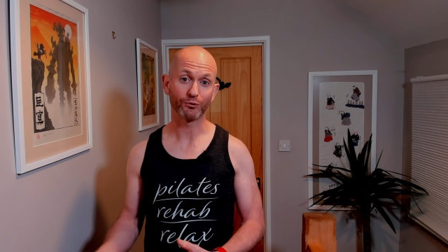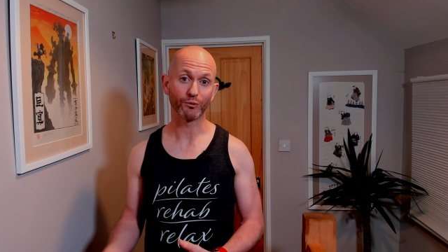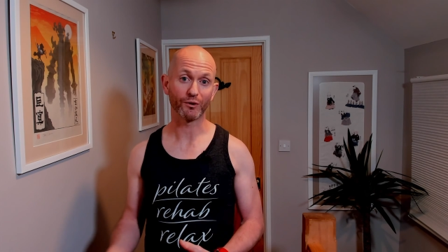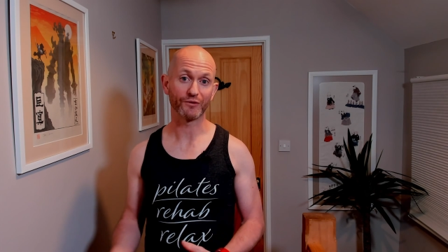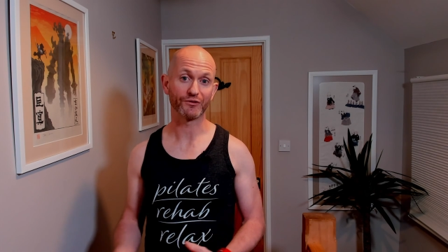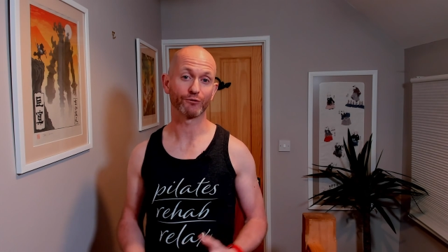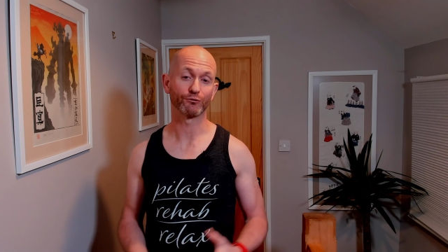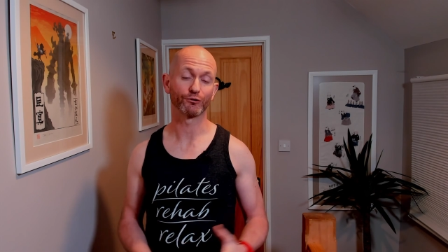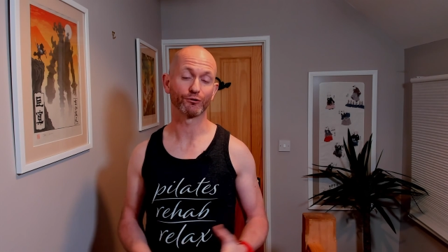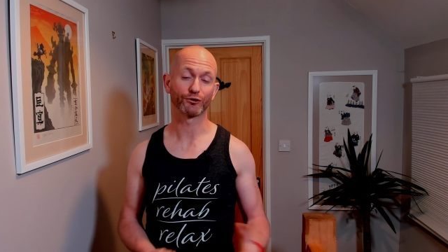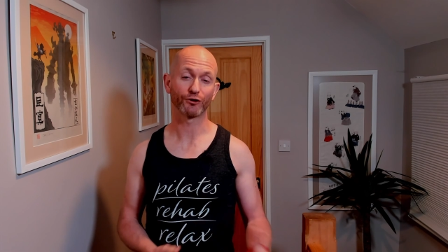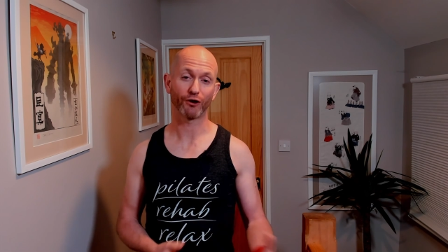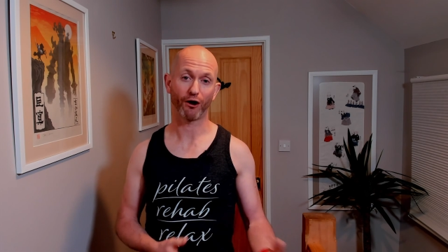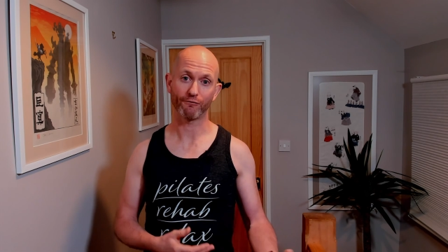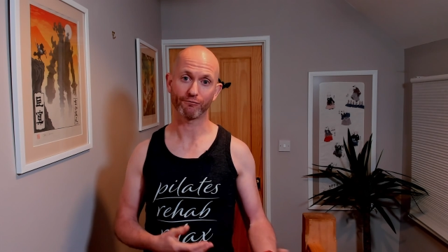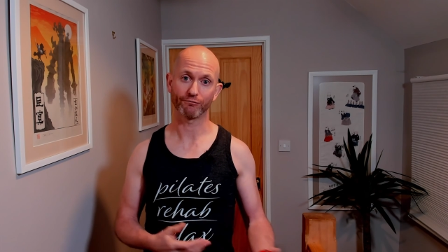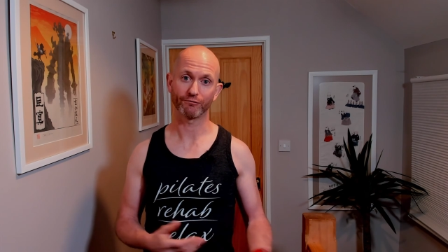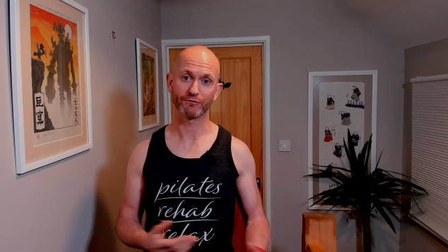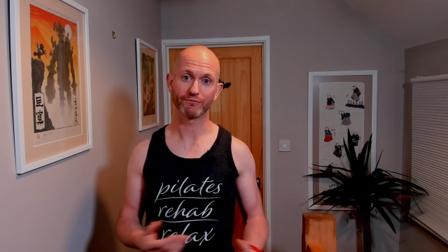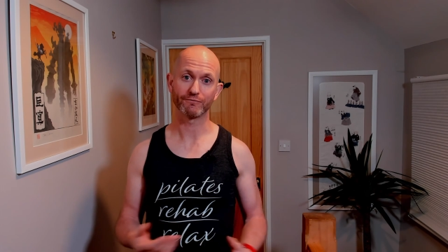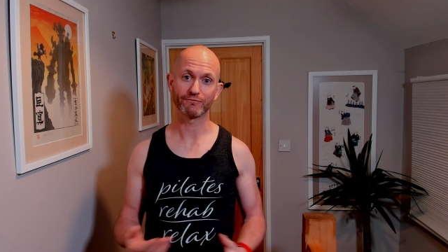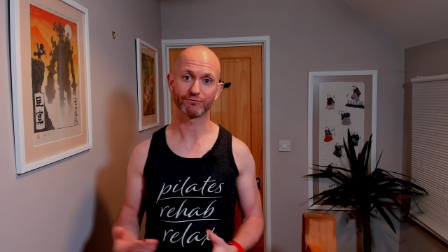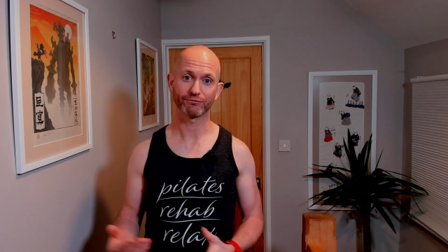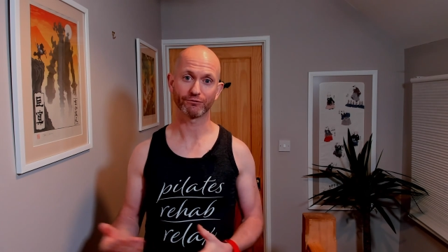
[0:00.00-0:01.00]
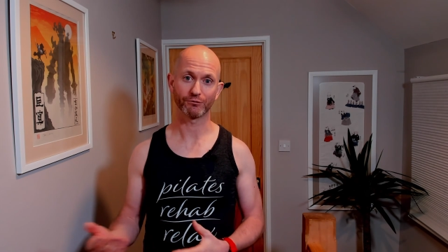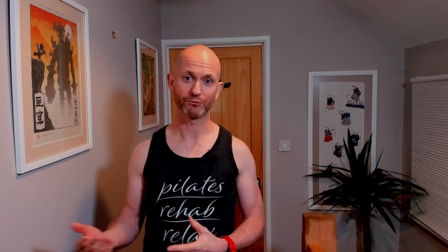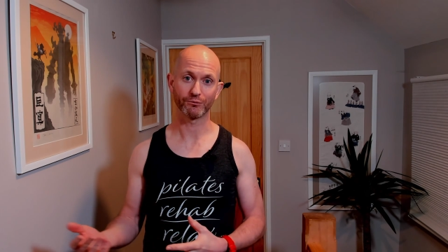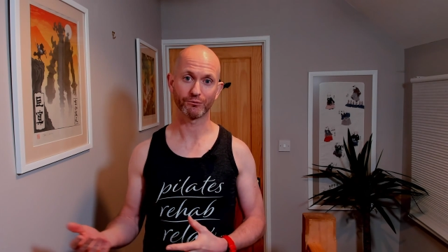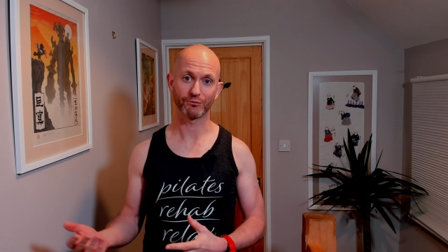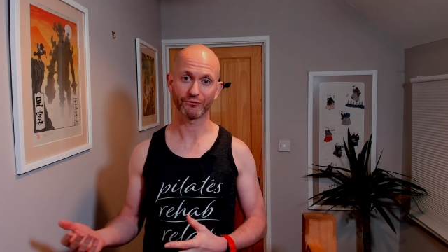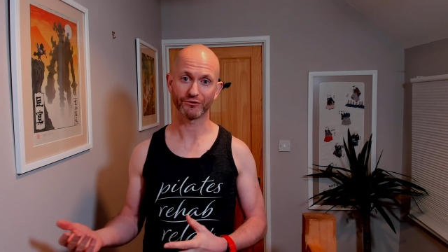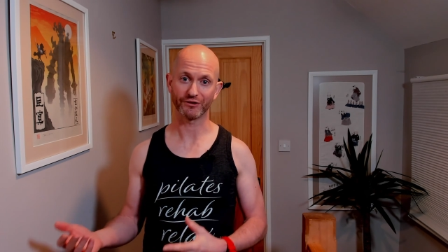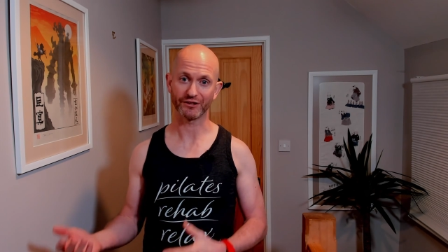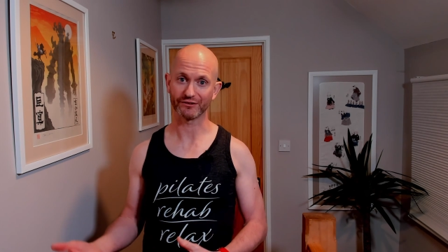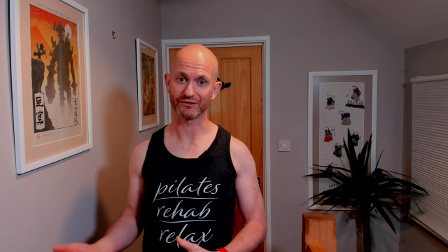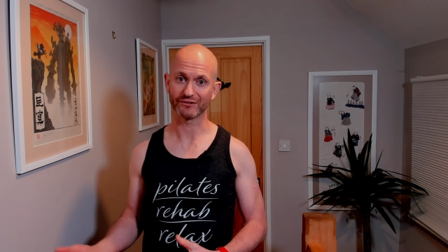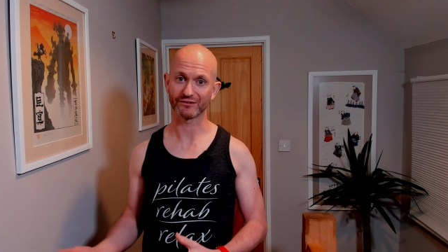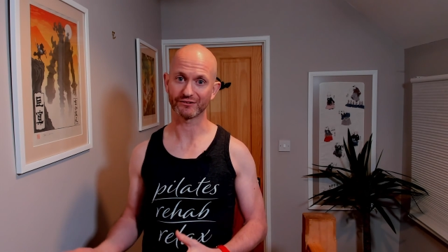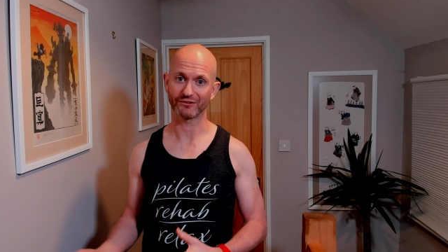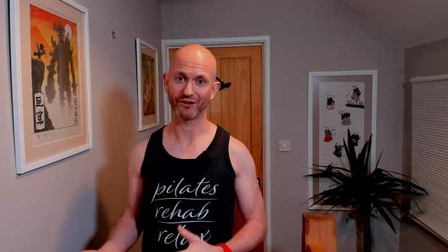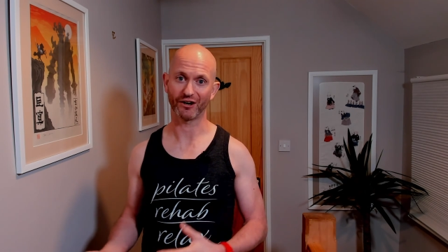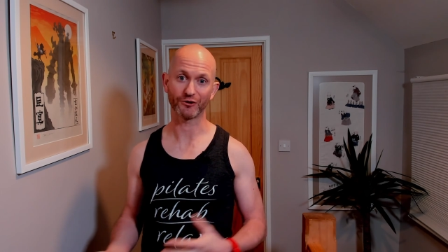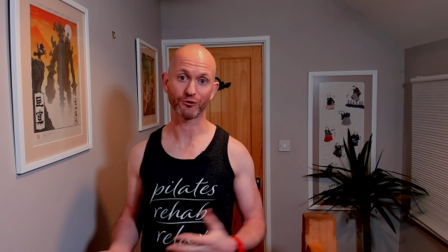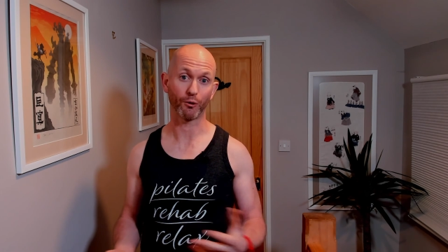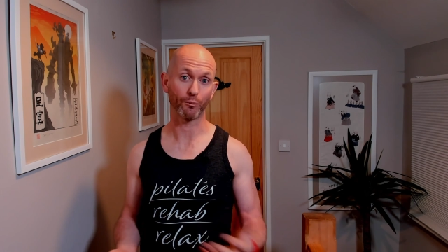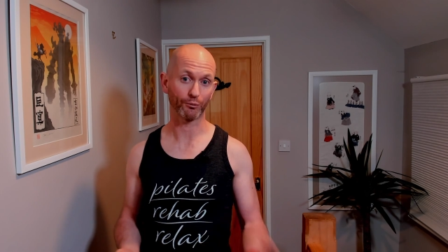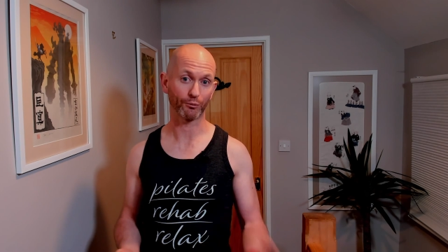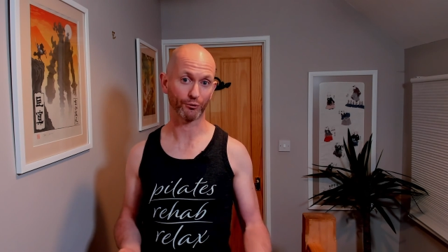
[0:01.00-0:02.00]
when they're recovering from things
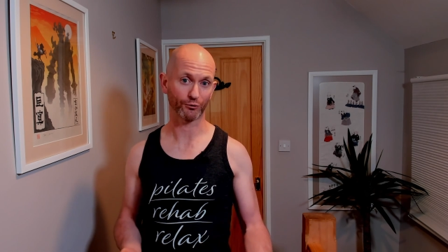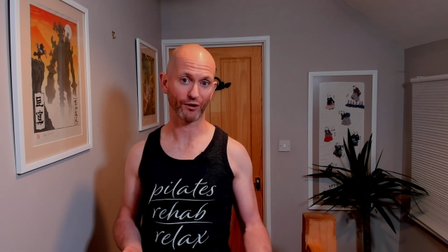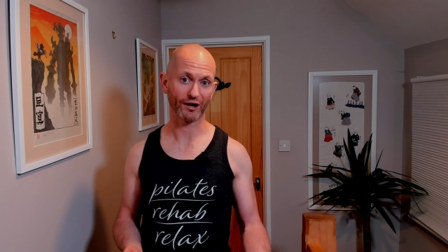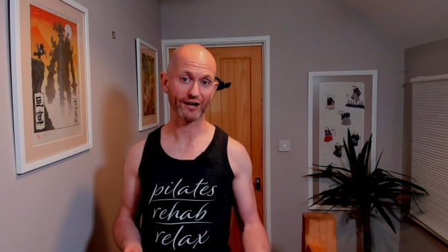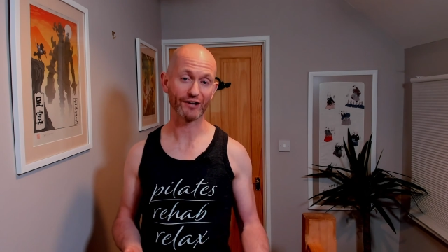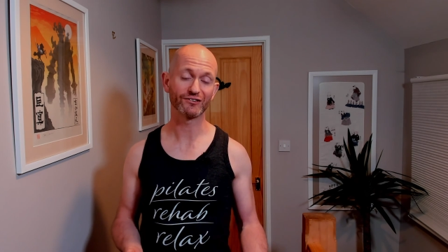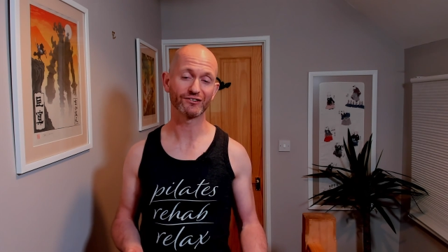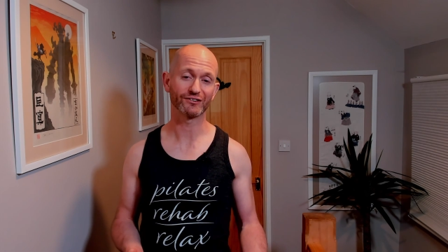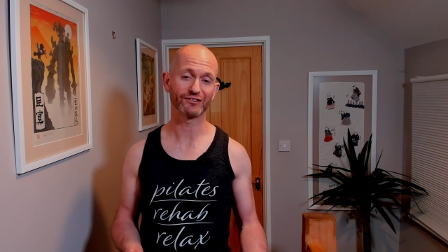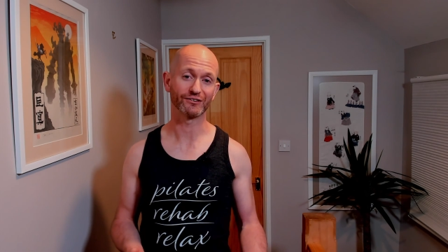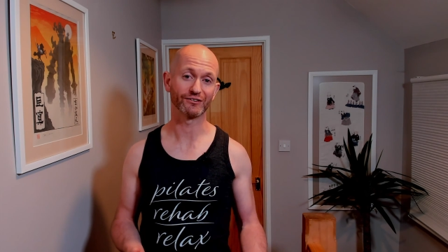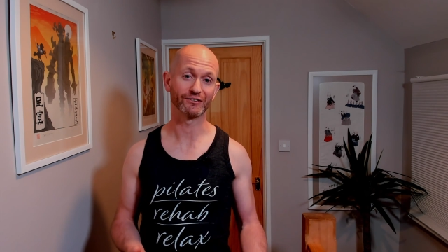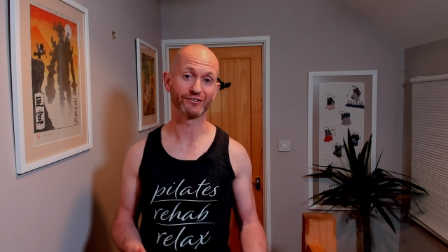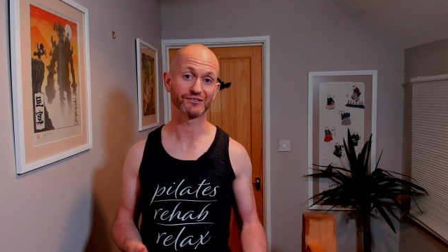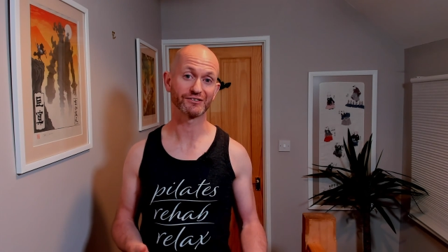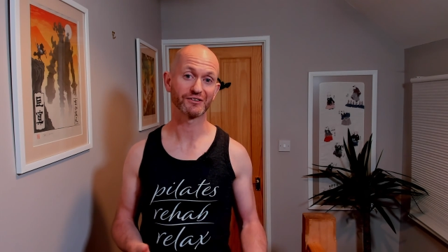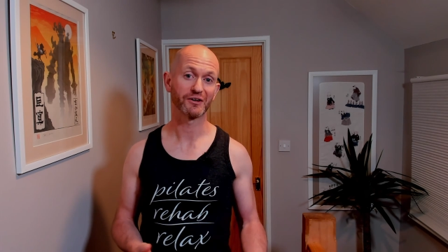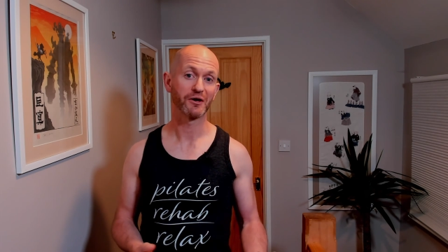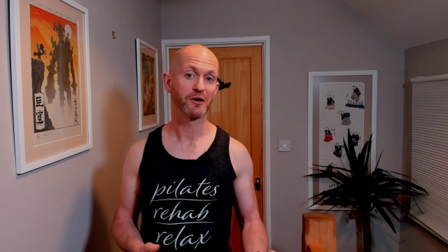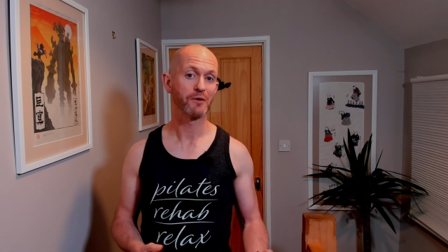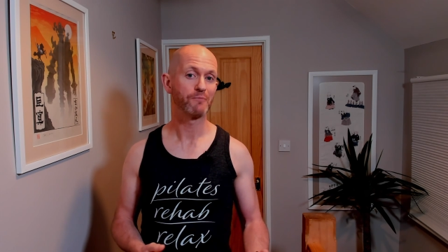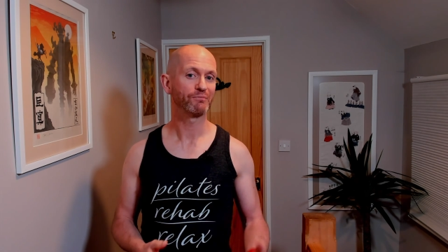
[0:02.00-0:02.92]
like operations,